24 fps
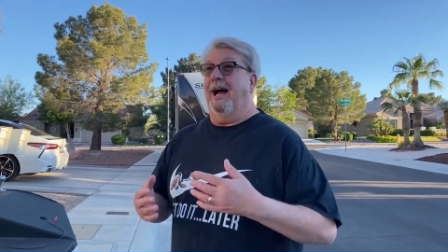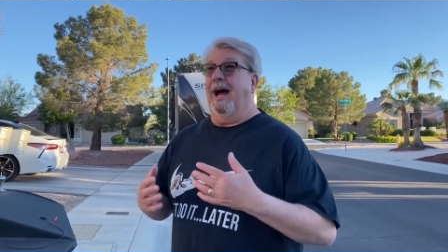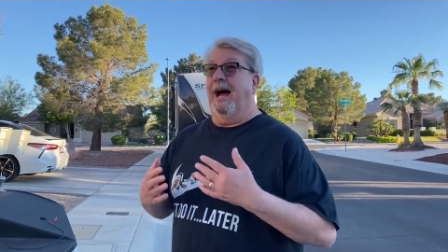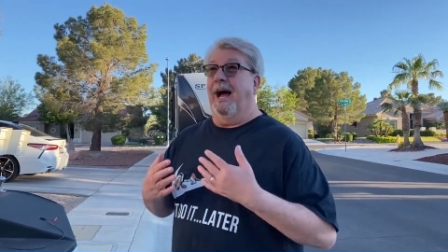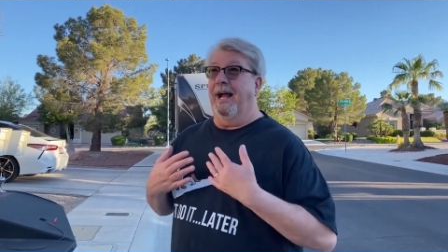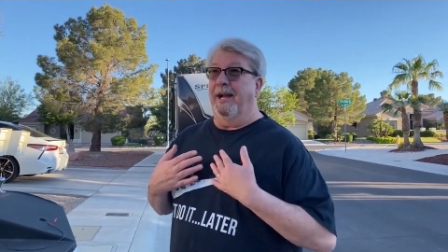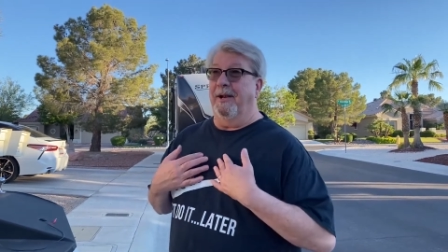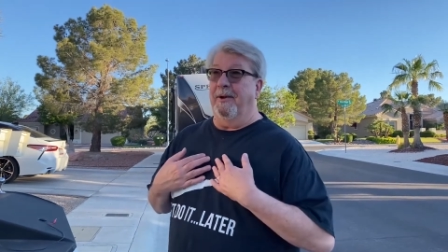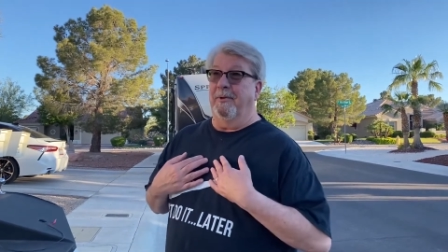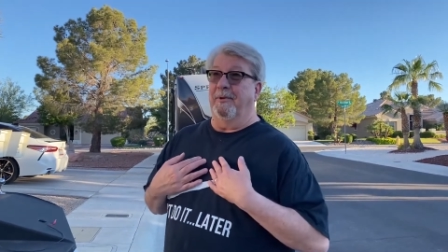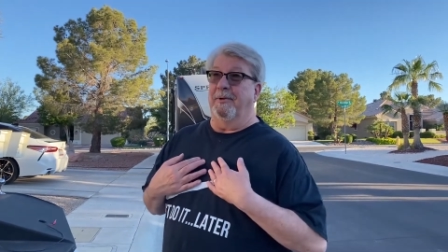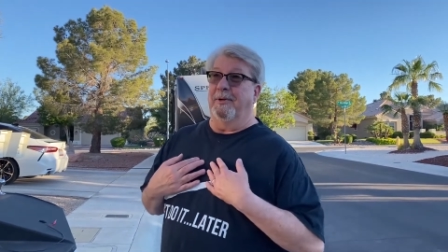
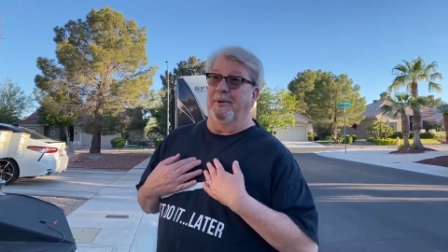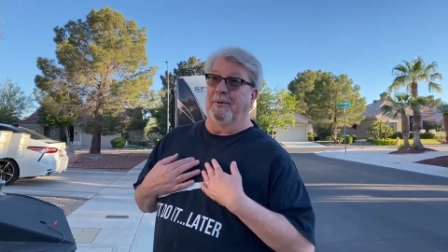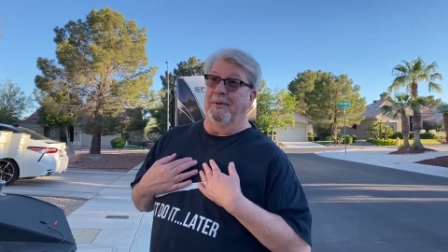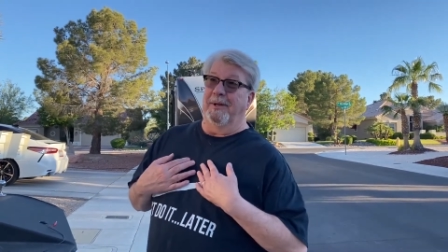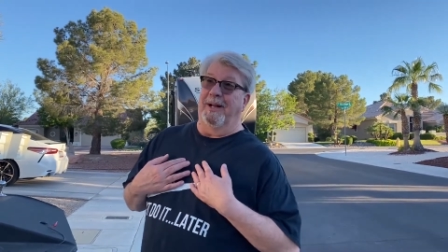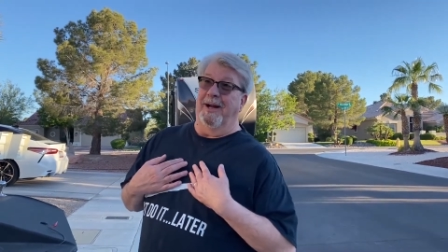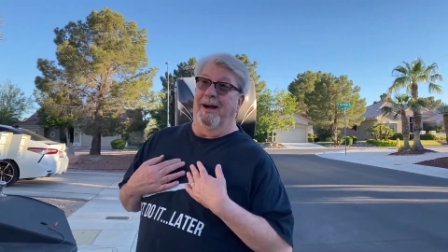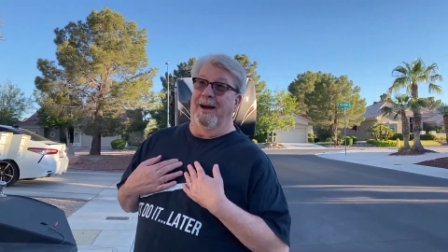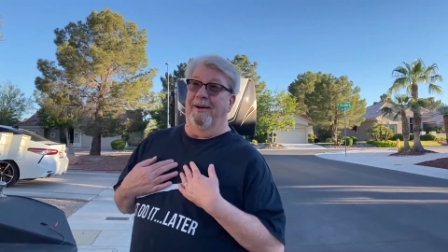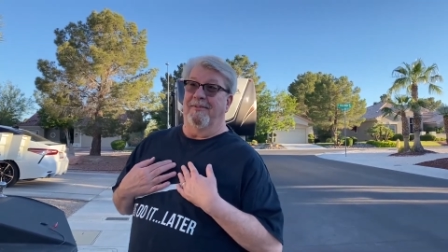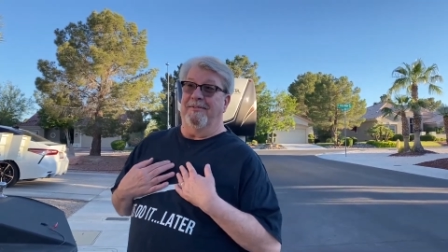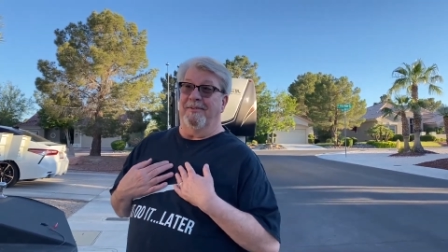I don't do
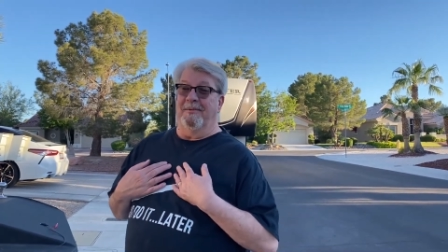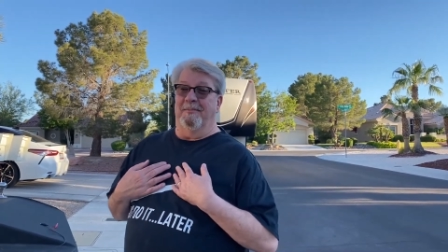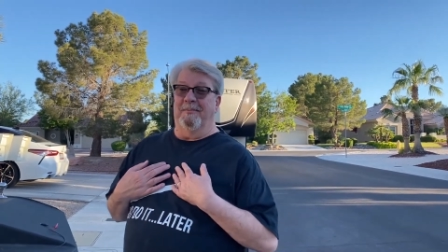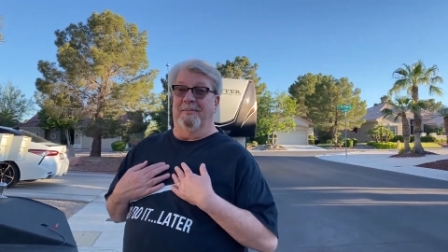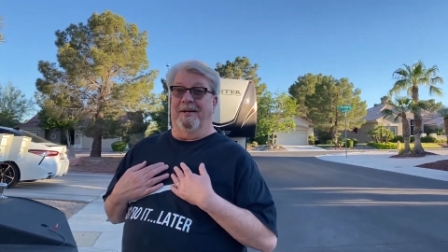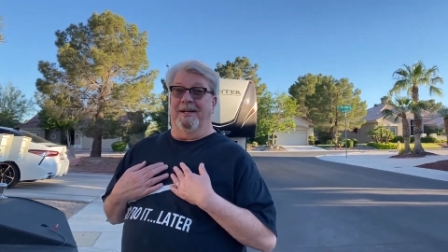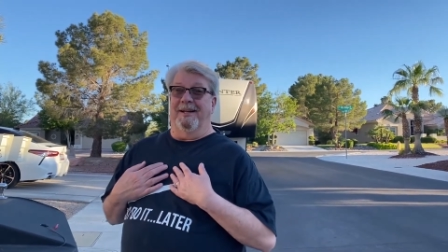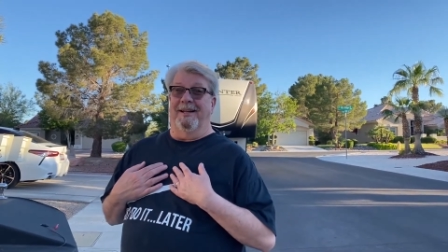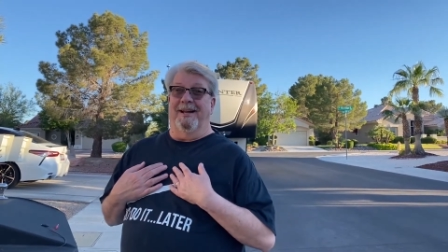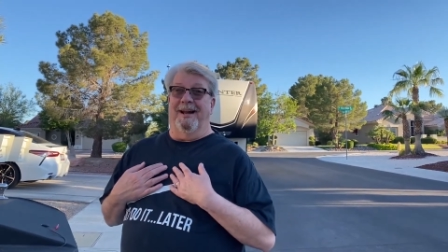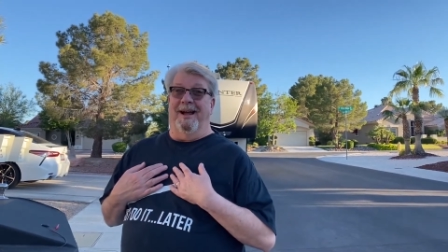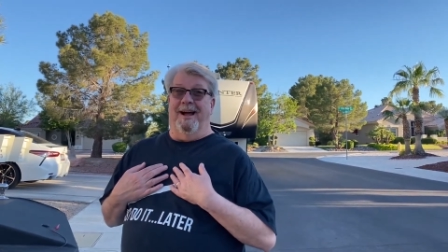it often,
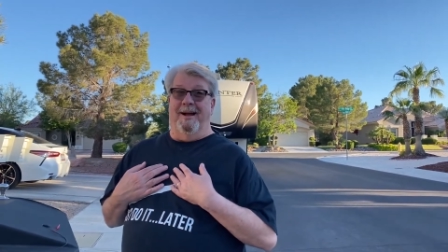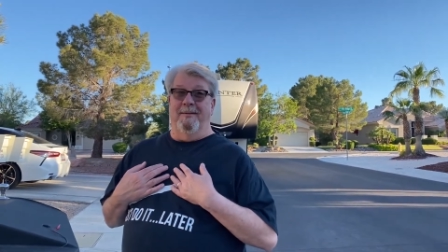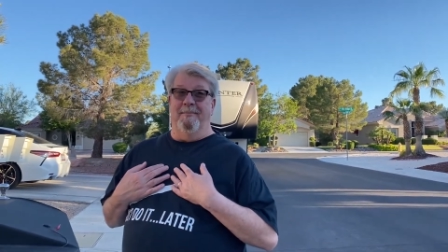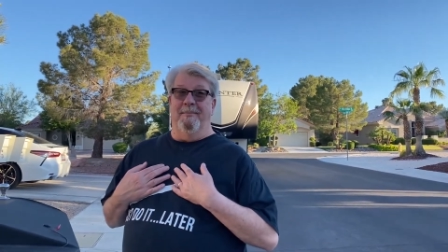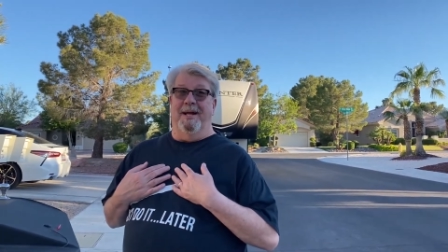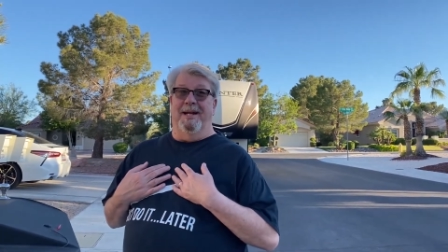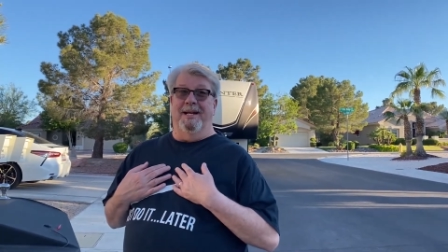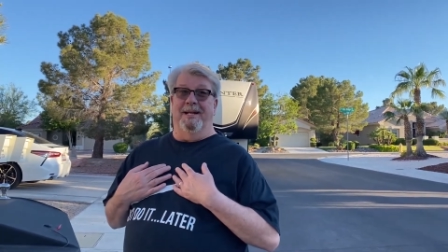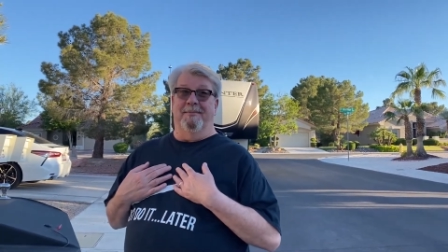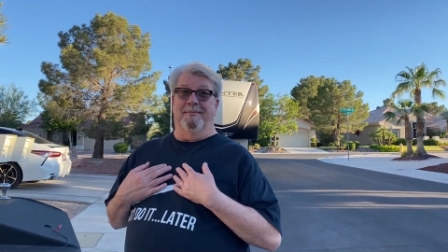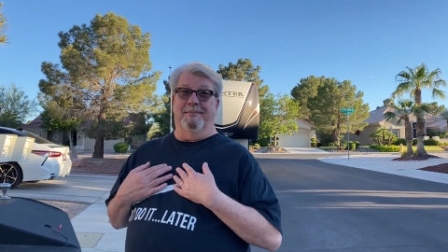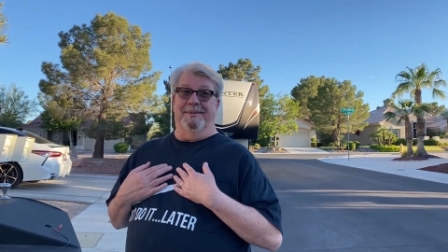but I made a